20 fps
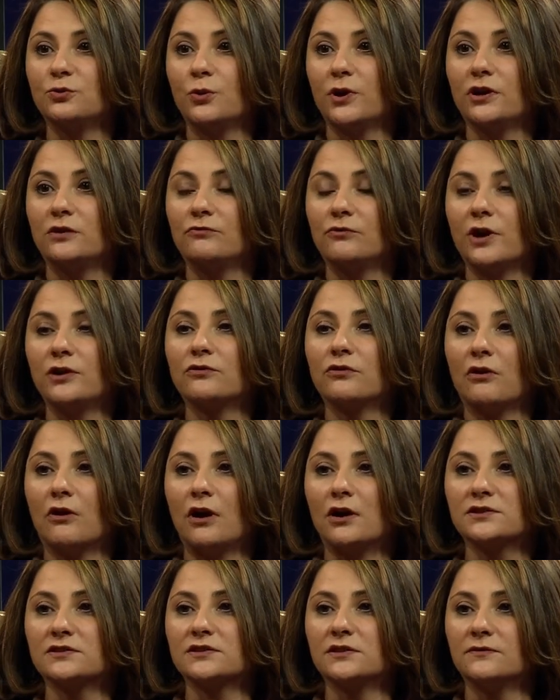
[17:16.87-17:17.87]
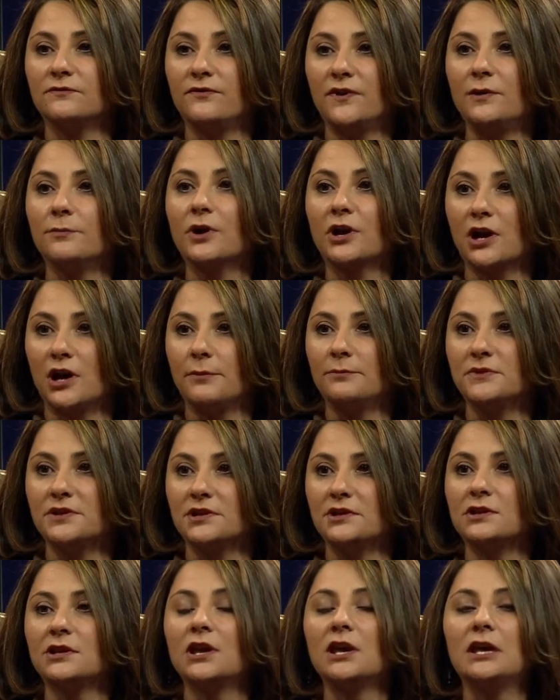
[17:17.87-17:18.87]
when Red Cross and FEMA come
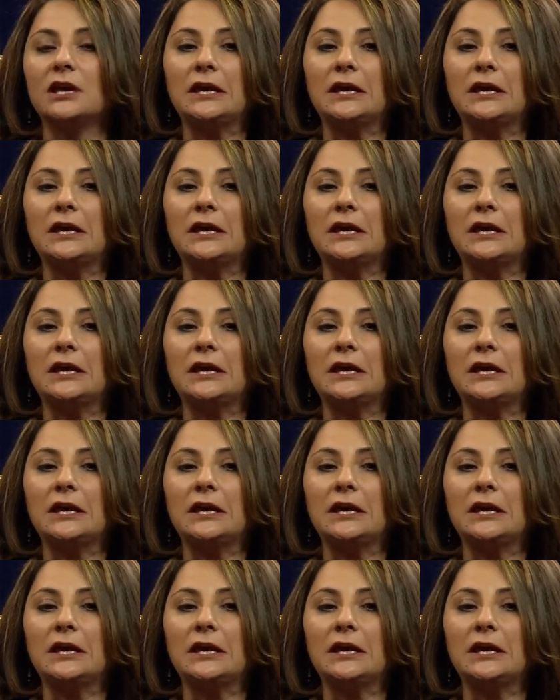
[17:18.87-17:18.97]
in,